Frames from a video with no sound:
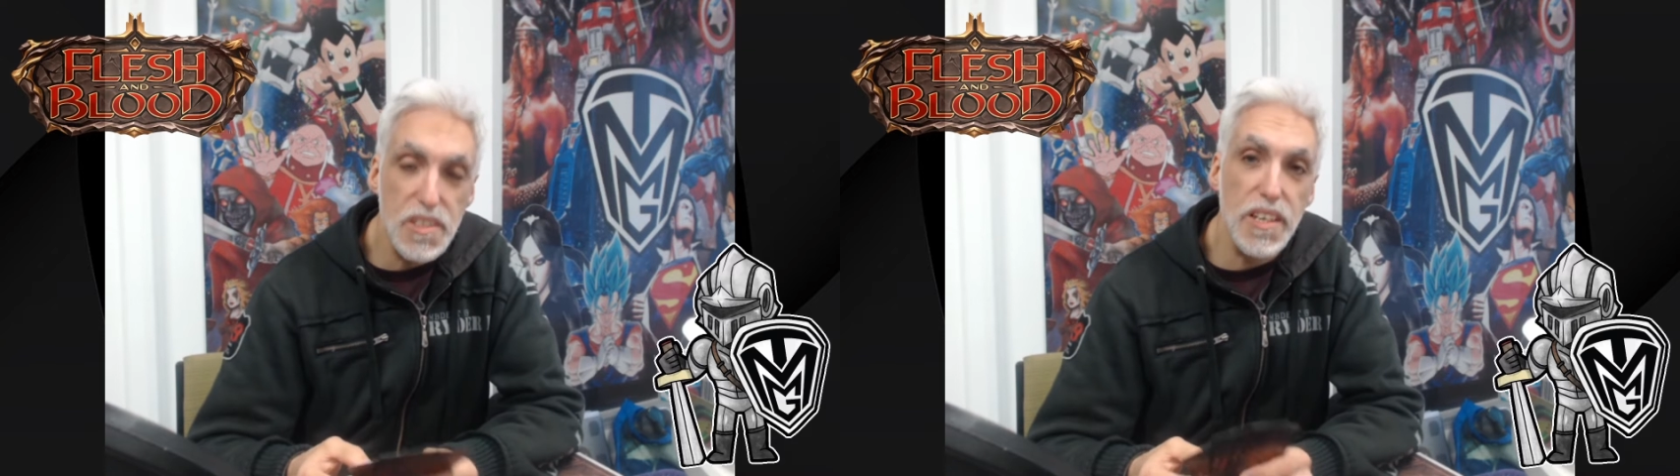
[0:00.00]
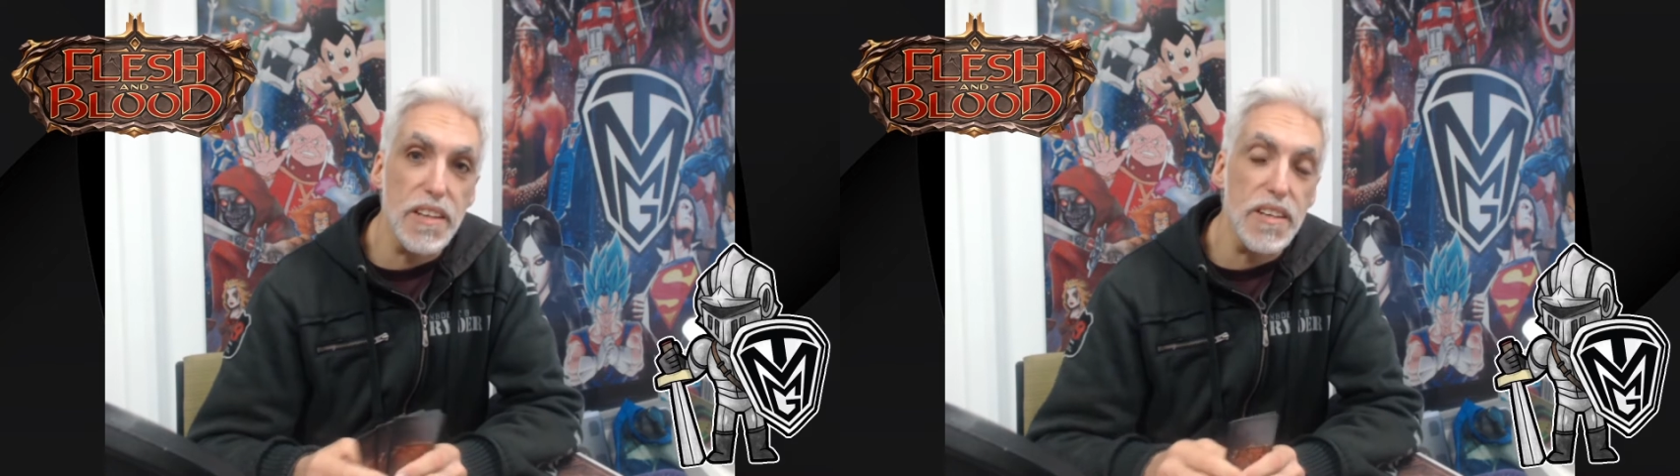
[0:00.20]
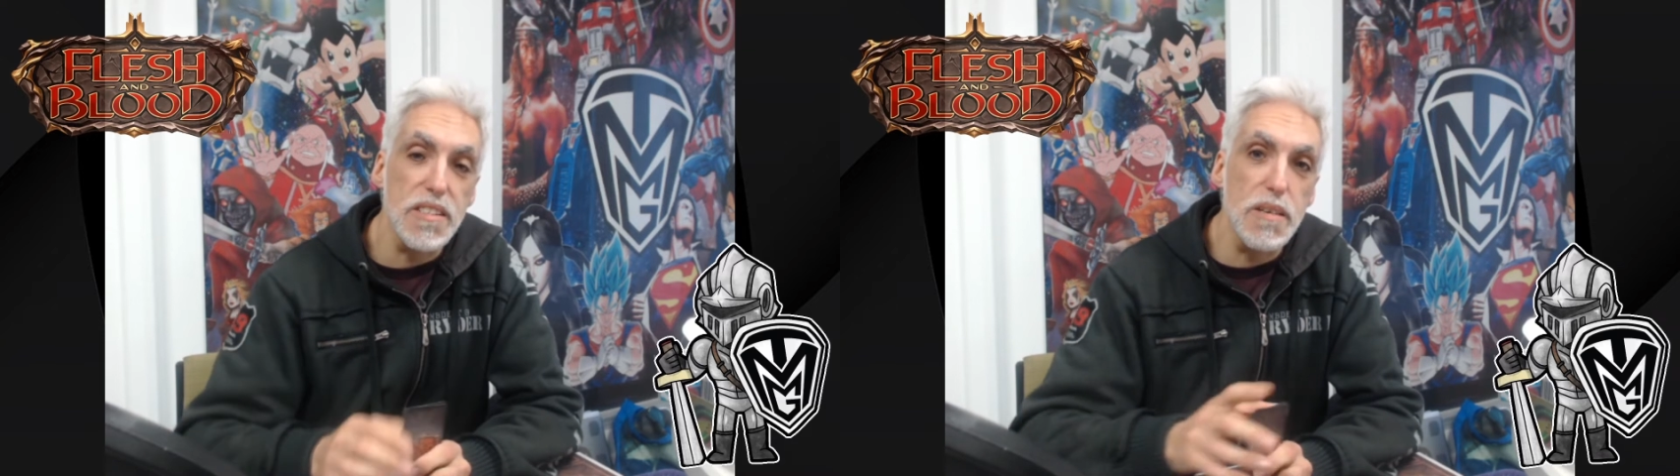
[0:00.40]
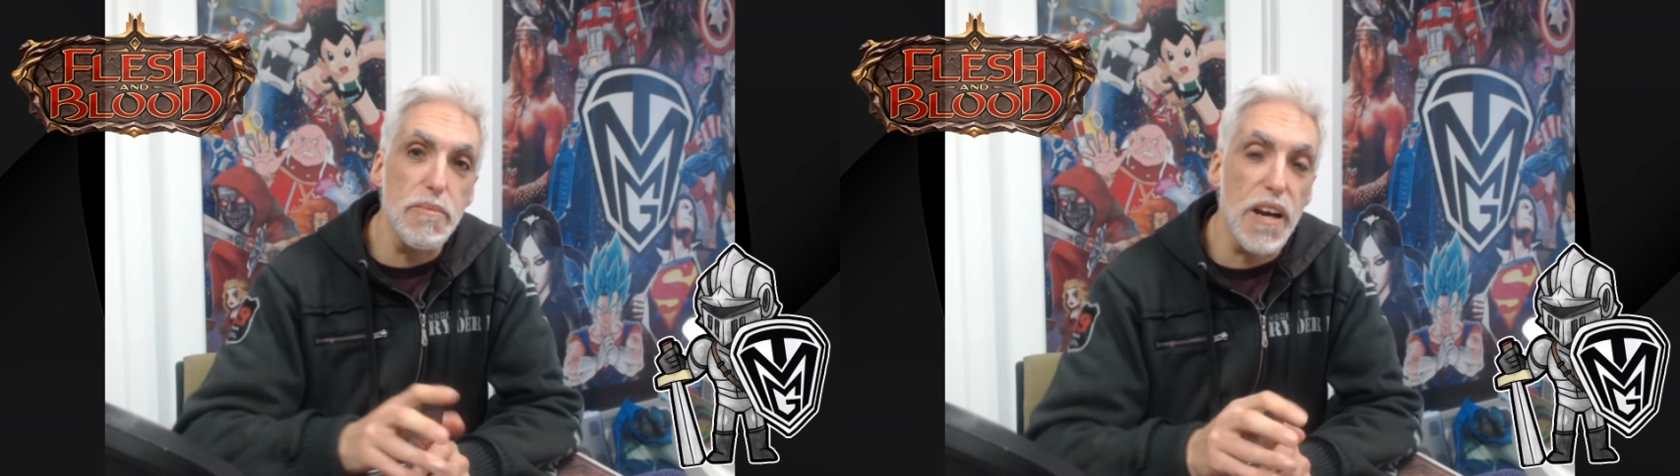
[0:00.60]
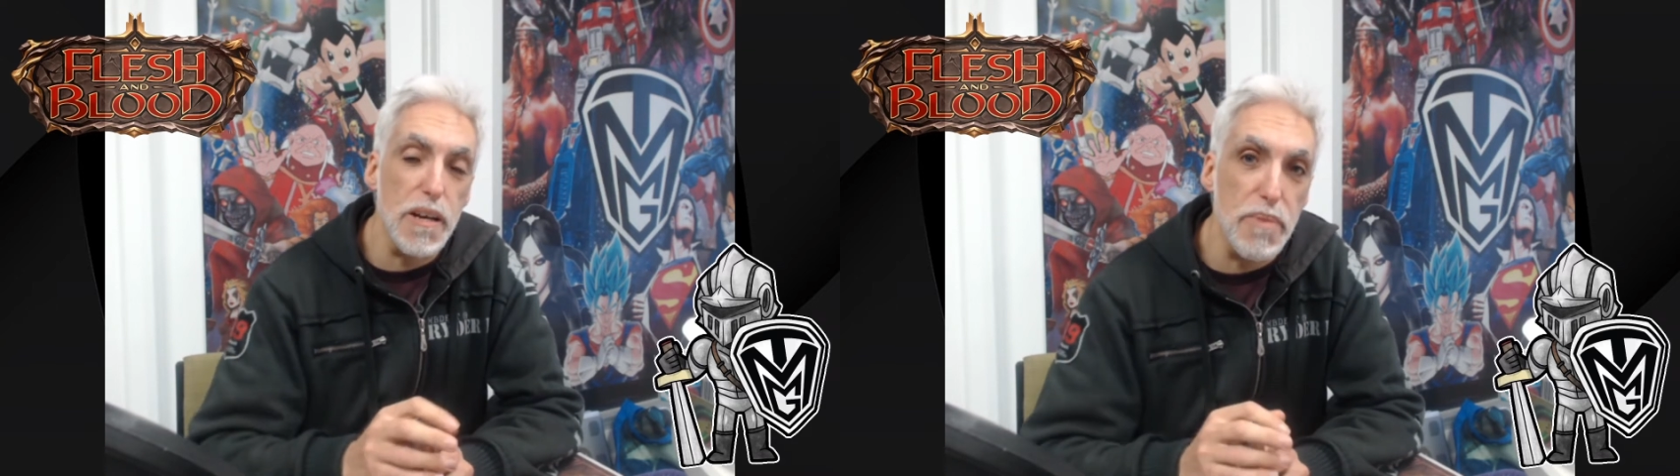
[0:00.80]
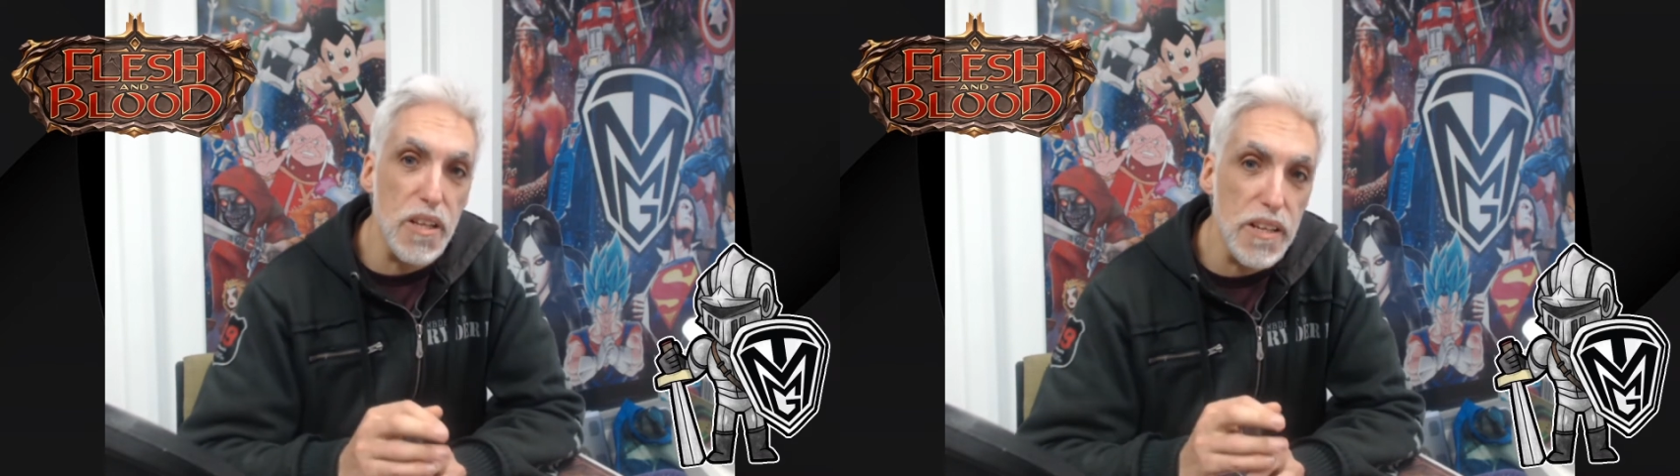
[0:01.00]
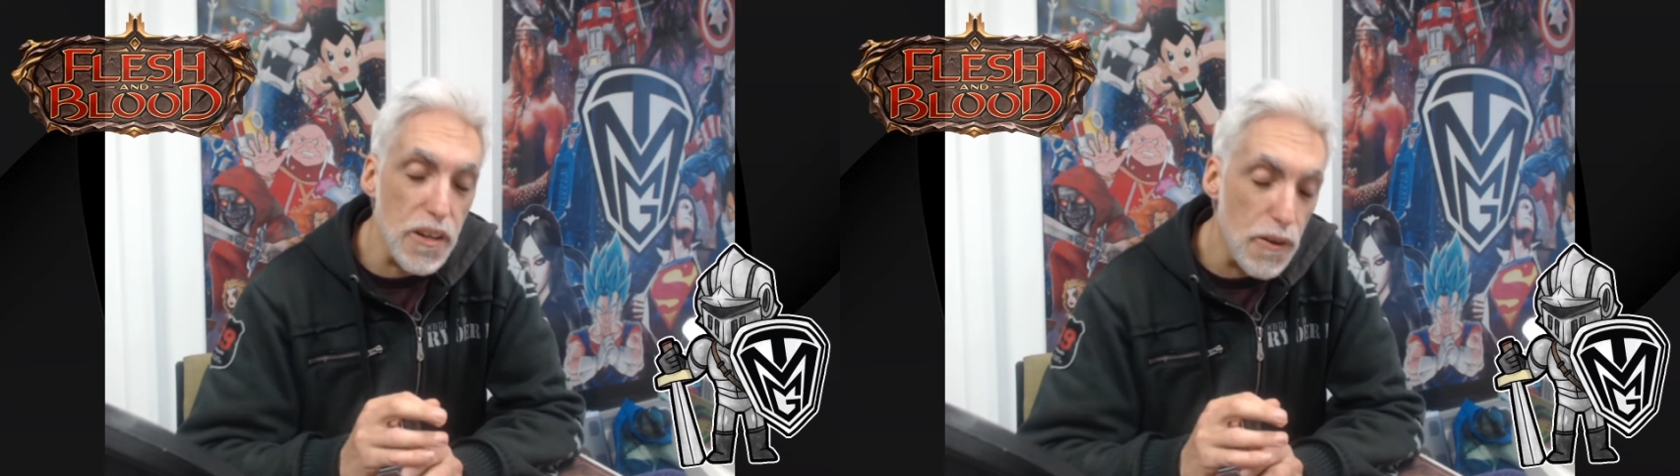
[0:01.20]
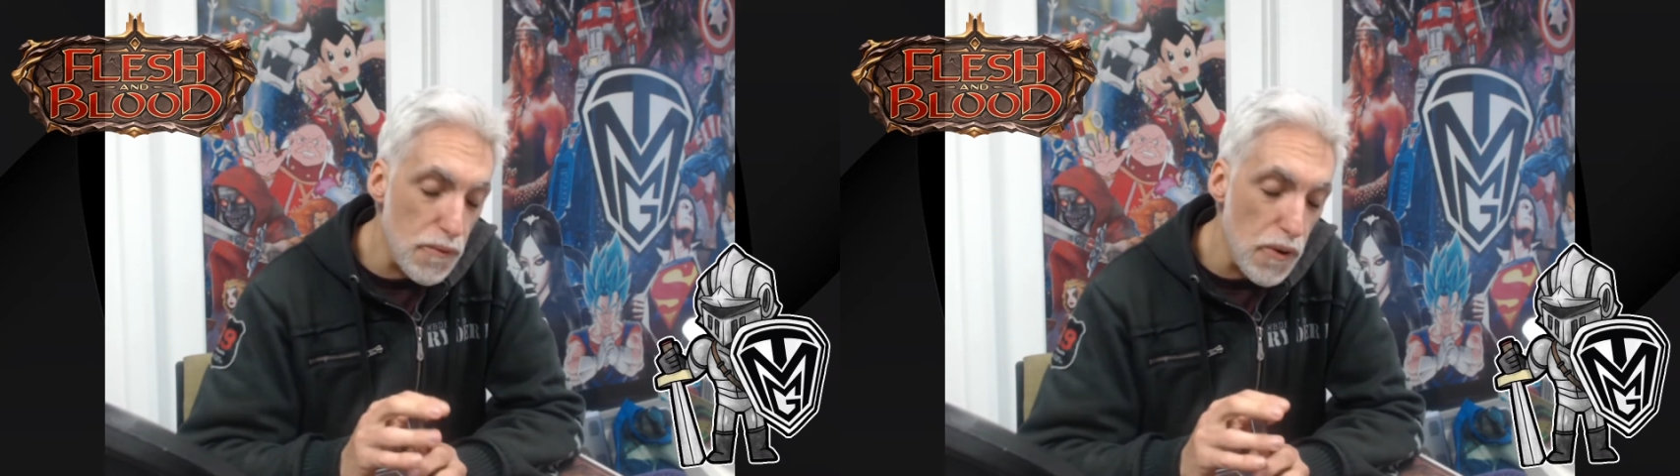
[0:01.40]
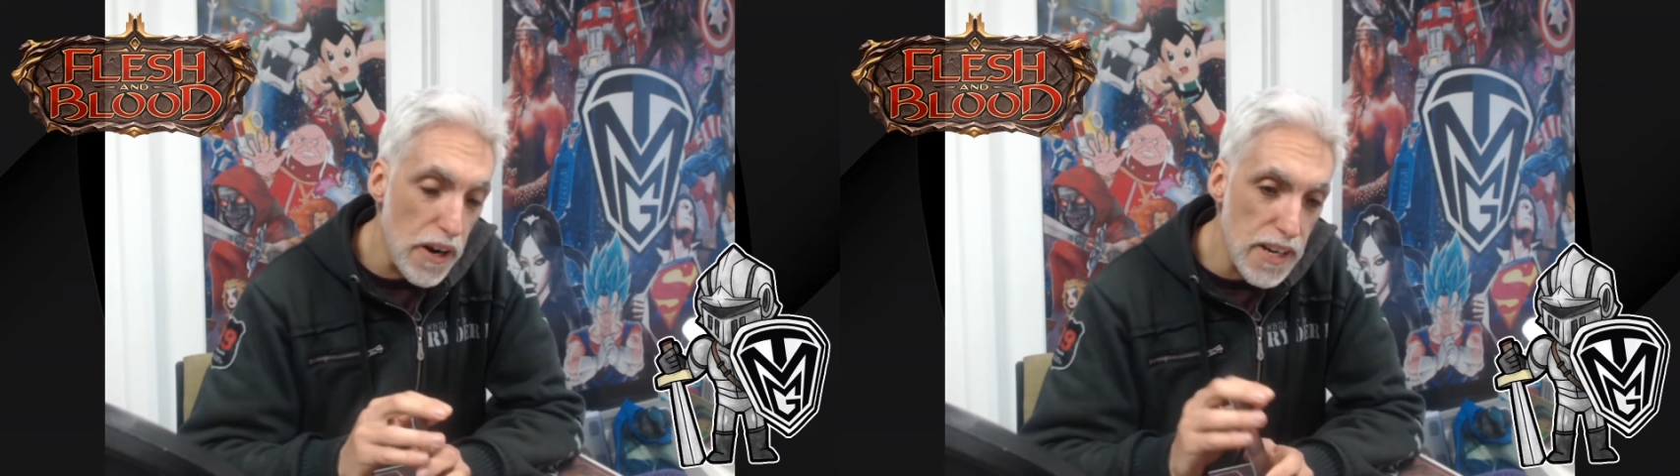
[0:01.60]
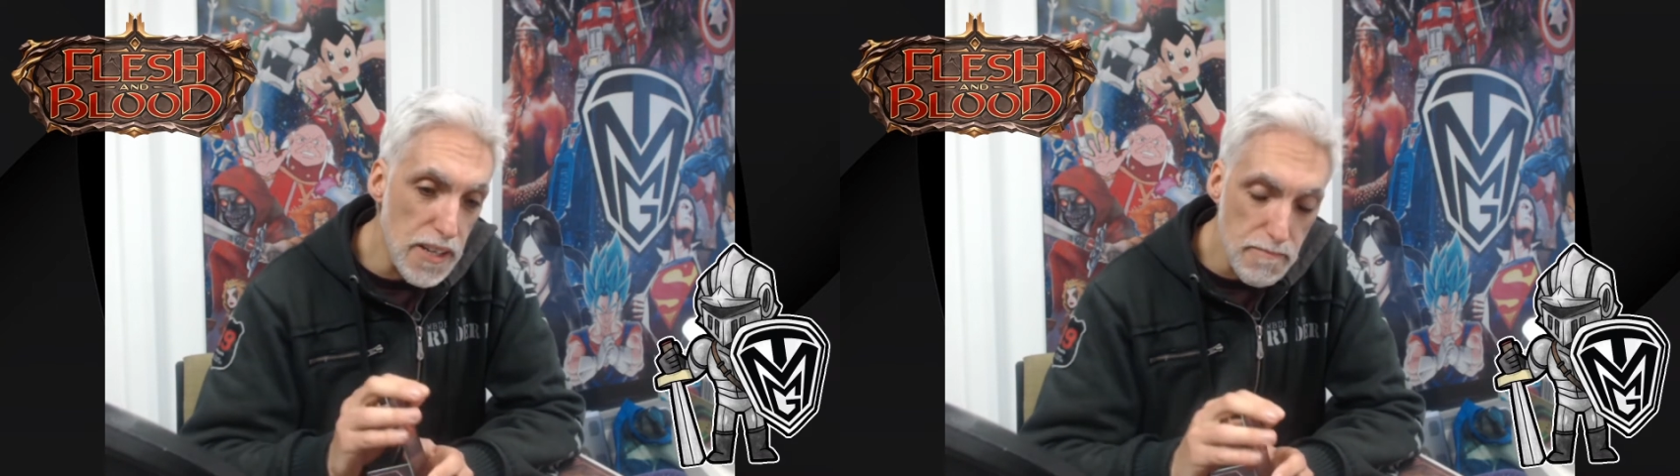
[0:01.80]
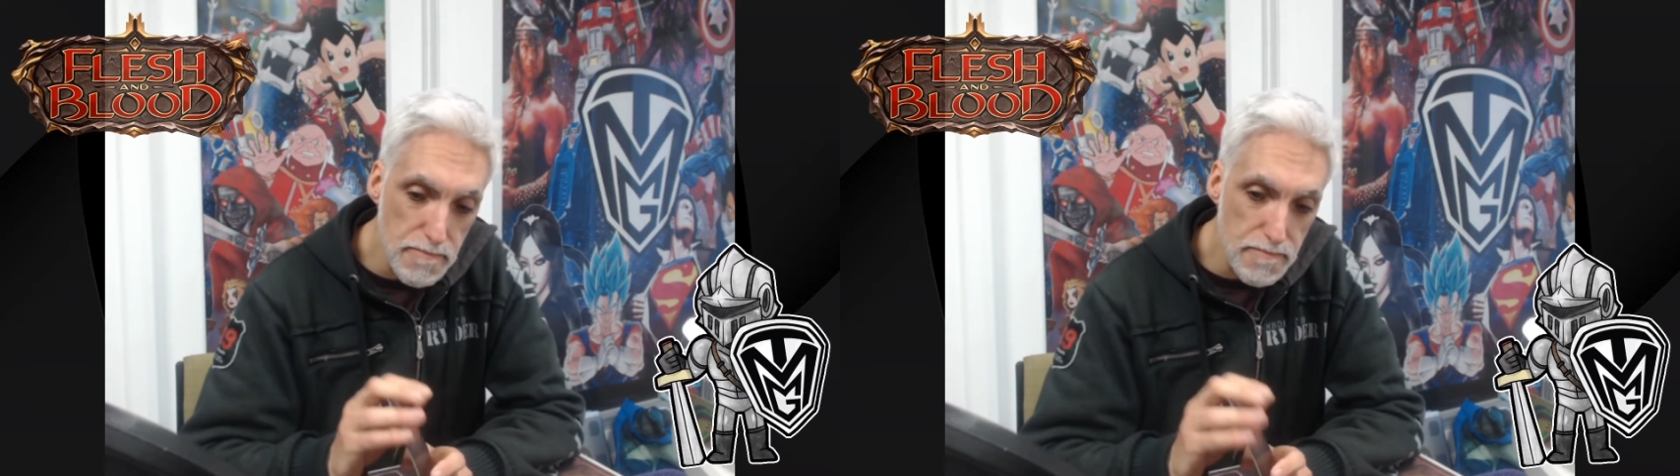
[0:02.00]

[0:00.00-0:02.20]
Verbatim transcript: to get the ability off Rhinar